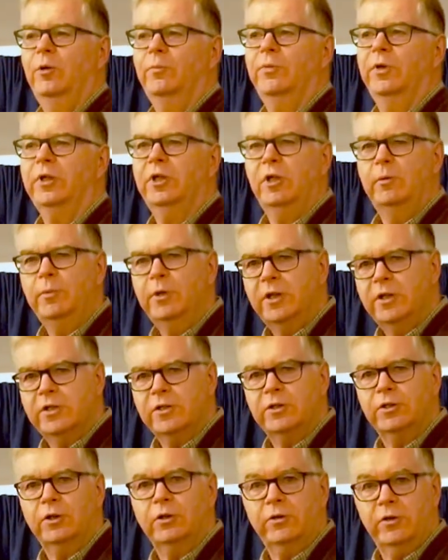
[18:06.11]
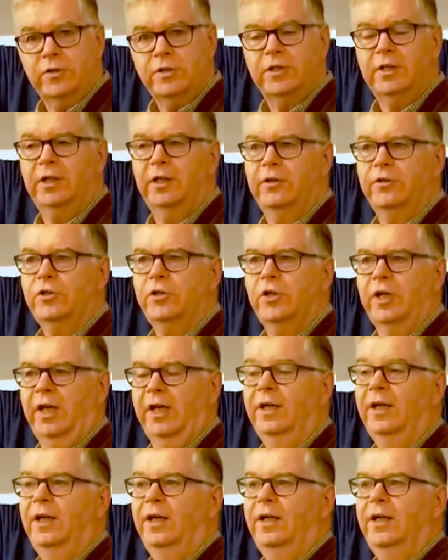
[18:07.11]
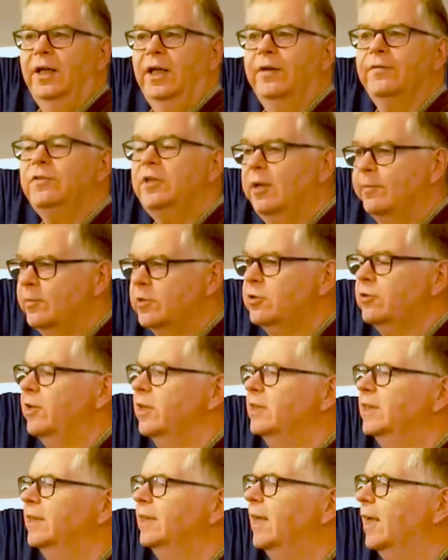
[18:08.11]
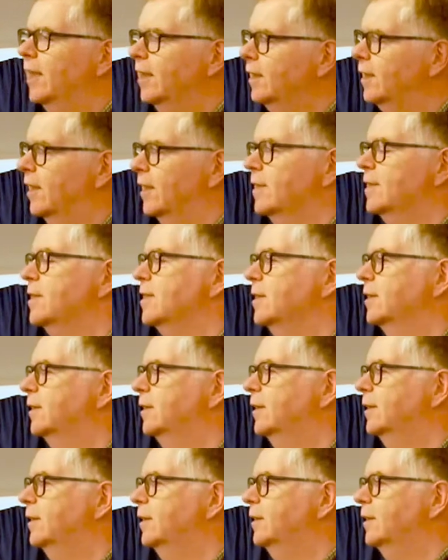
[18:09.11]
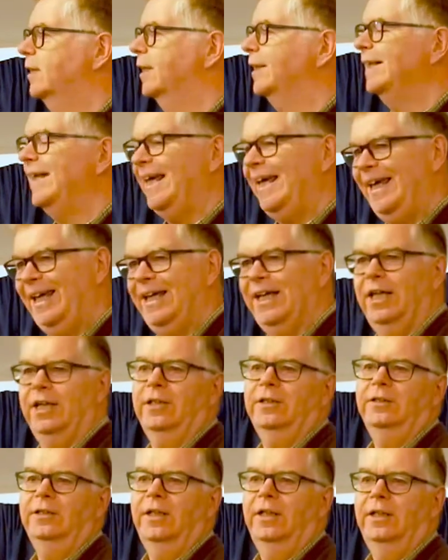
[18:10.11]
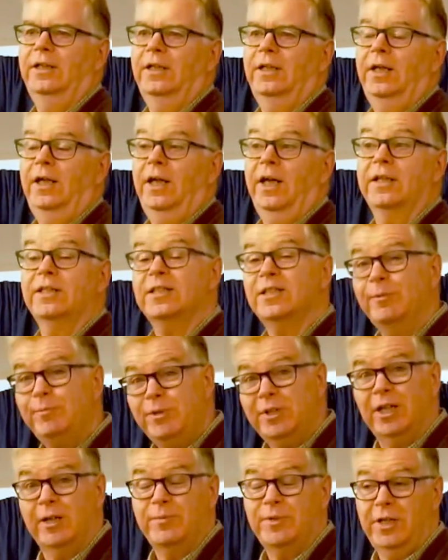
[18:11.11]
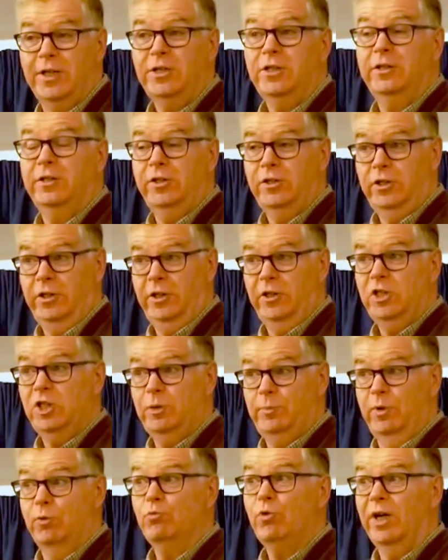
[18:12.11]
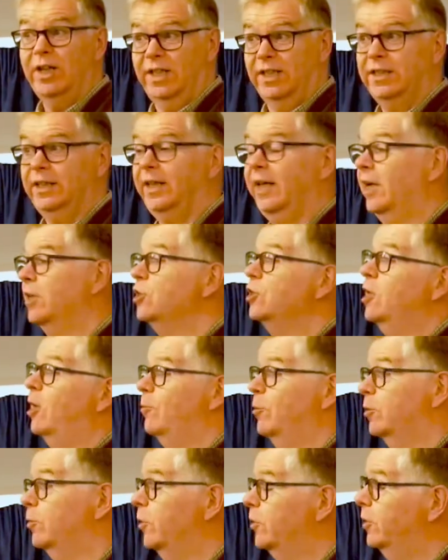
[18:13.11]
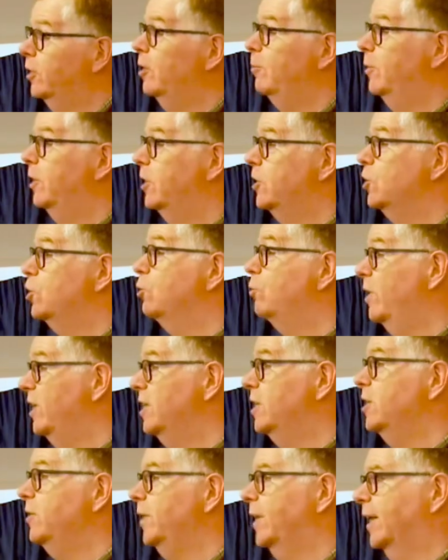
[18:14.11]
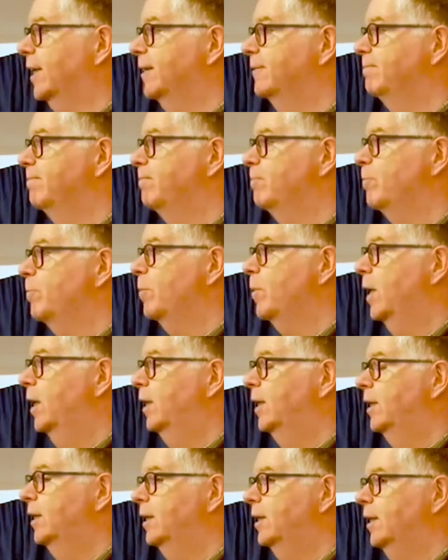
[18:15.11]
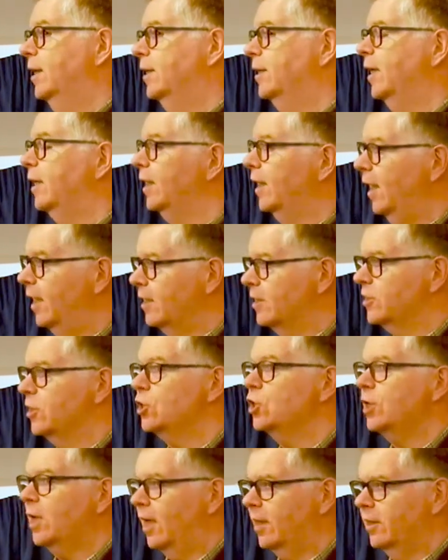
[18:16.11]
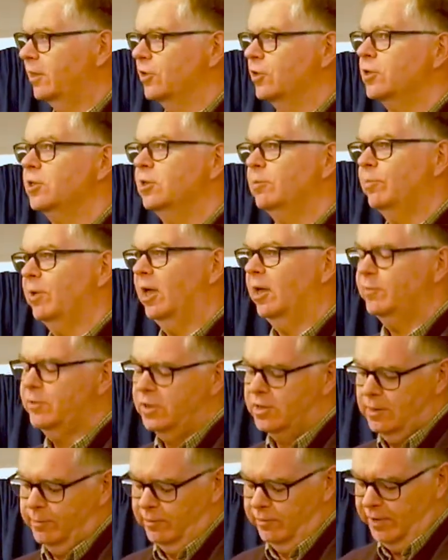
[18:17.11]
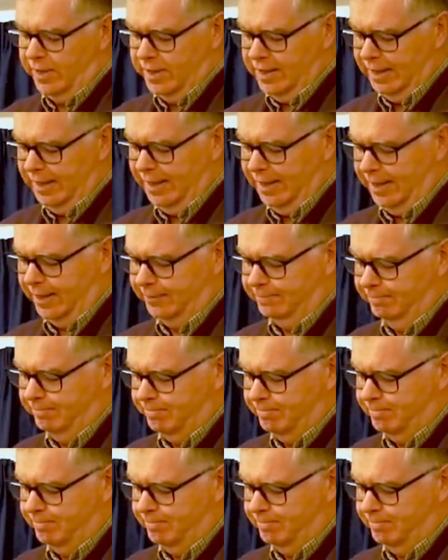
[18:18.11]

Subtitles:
But communities across the country have demonstrated kindness and care. And sometimes, actually, the church has been running to catch up with what the community is really doing. And that, again, is a challenge, perhaps, to some of our thinking.